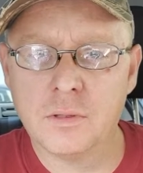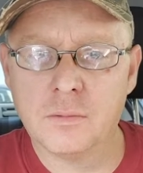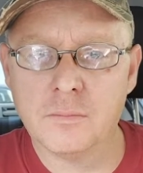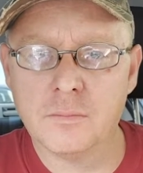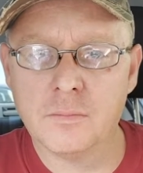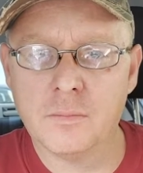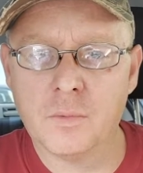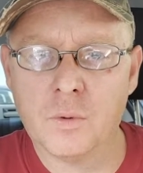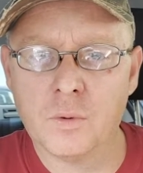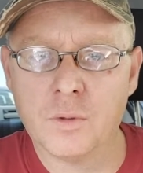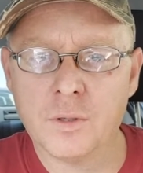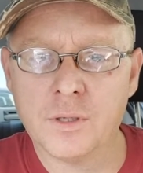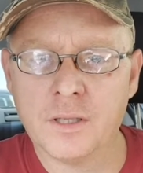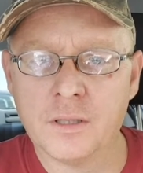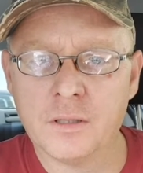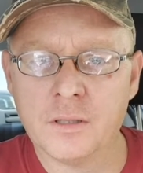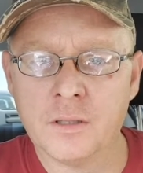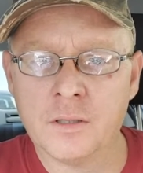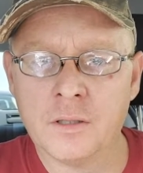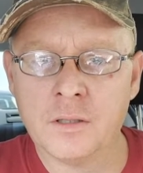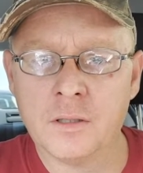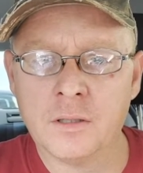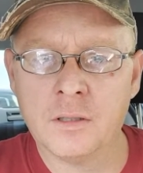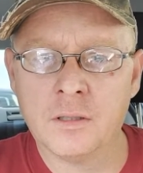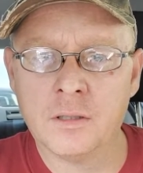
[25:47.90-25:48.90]
more
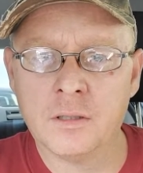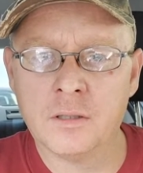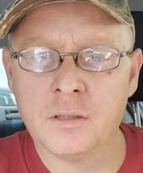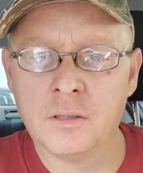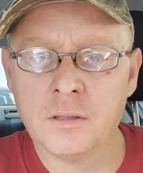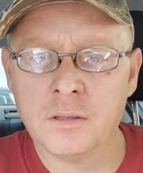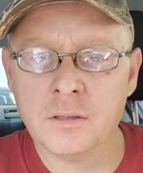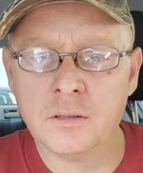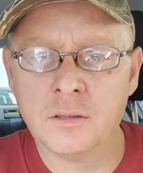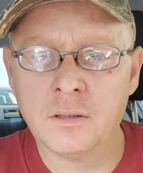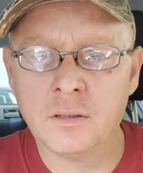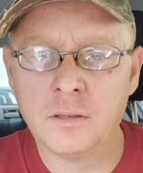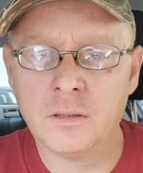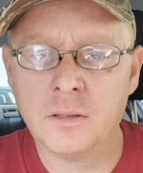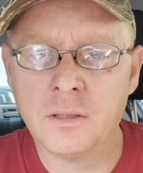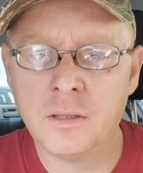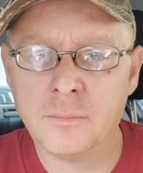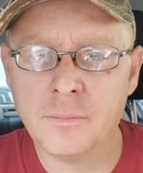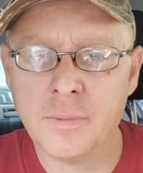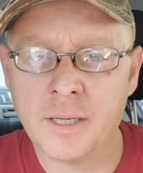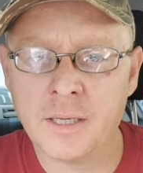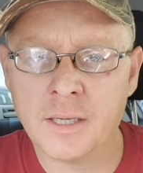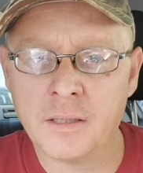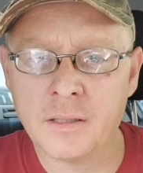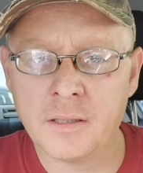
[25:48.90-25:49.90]
you learn,
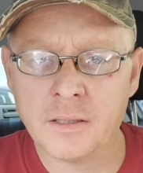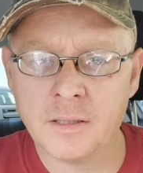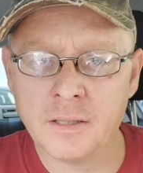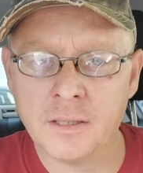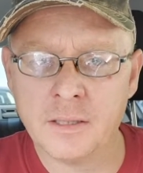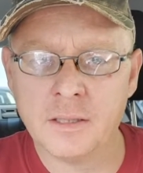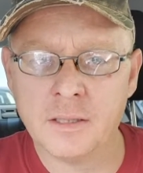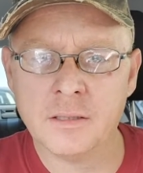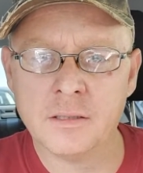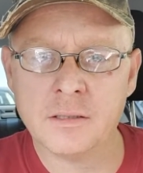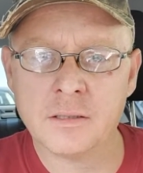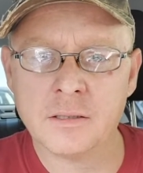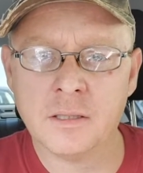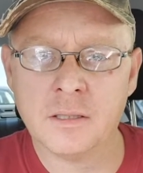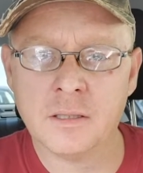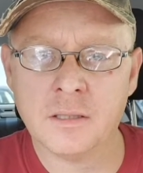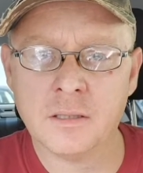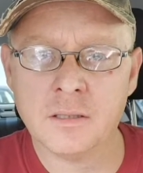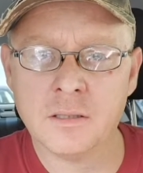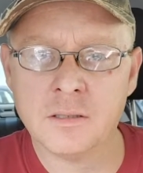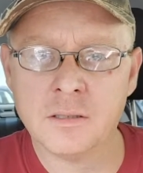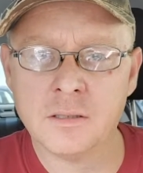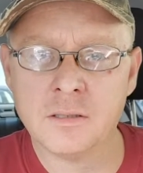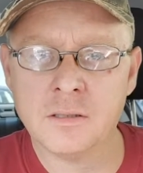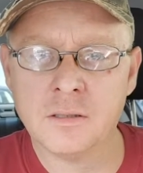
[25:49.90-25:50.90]
the better it is,
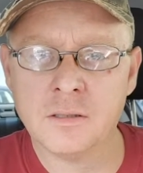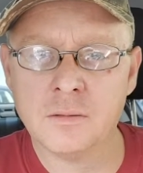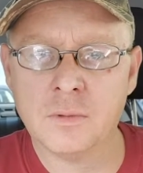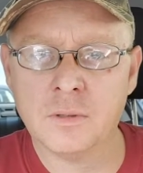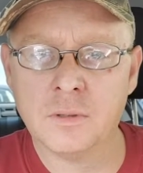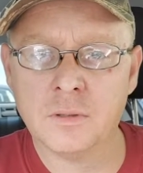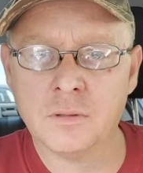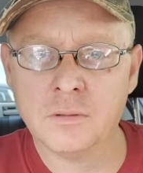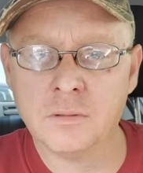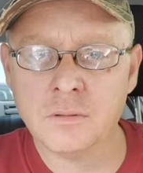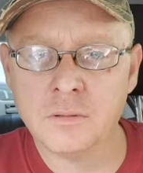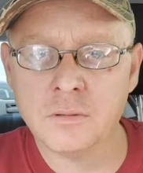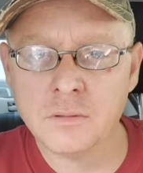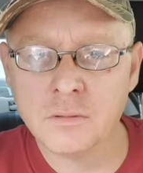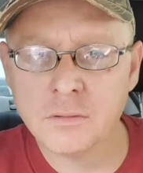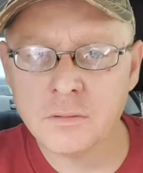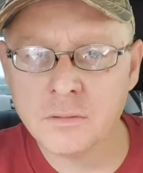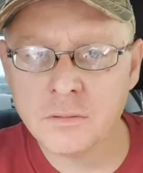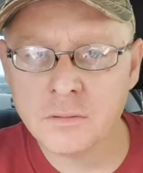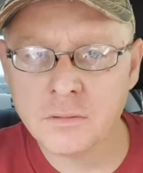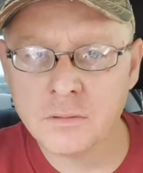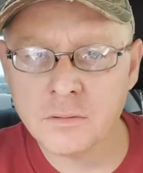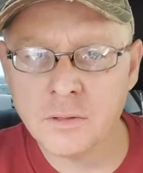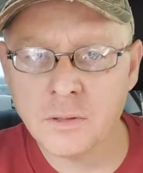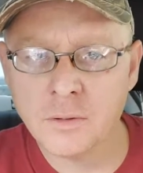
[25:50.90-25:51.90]
because you will
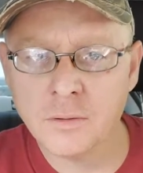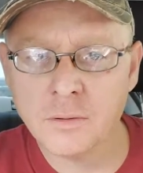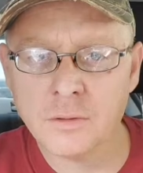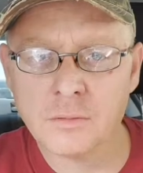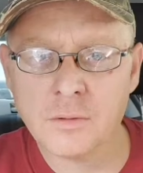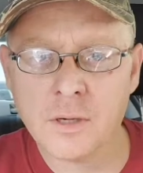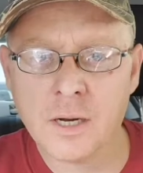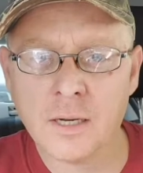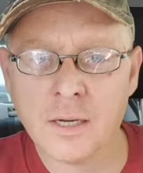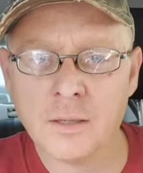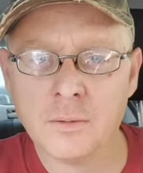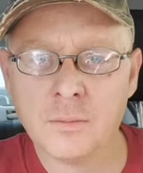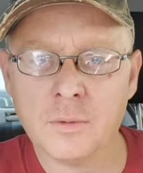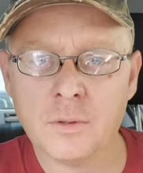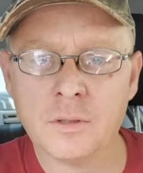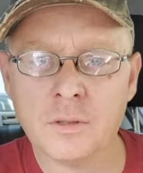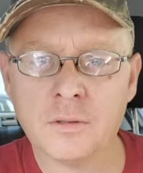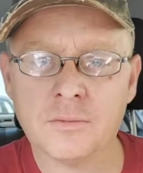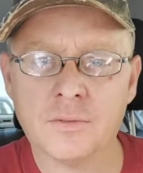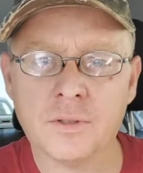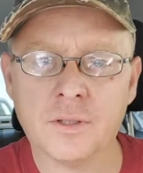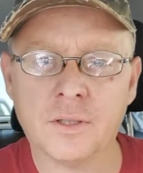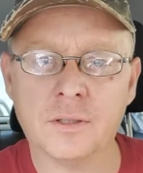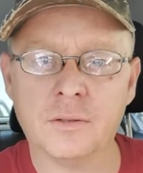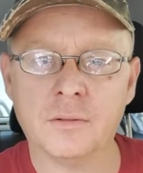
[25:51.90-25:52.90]
know the right one
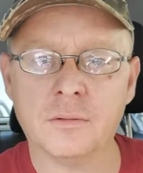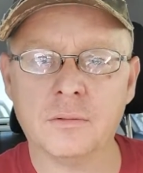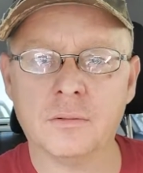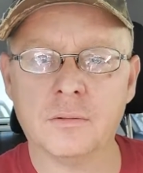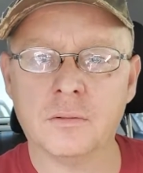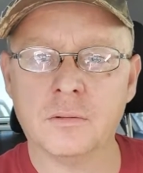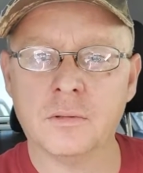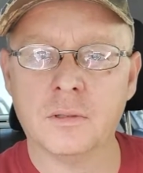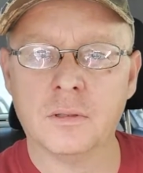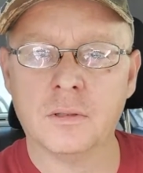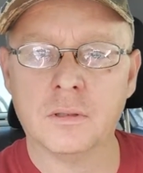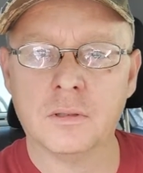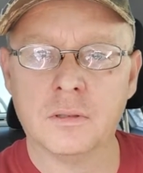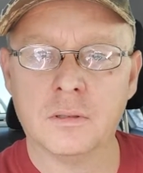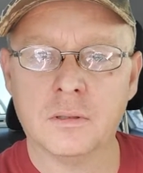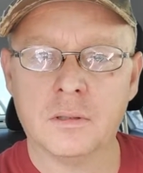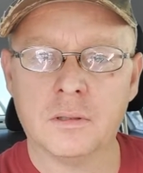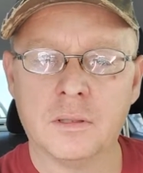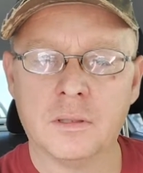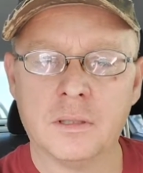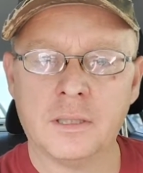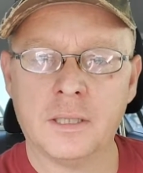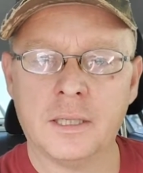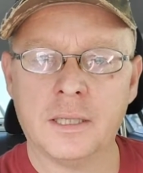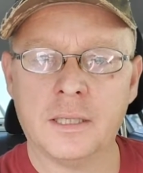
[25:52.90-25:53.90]
for you.
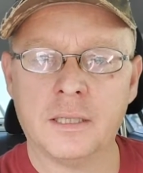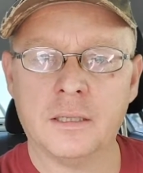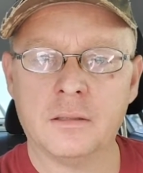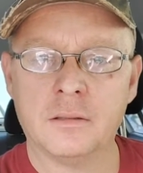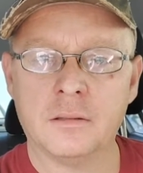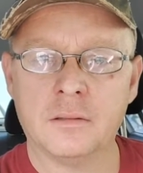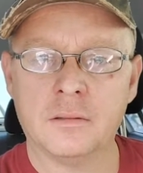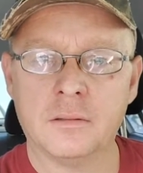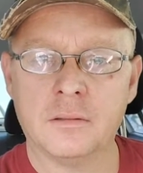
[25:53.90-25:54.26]
Yeah.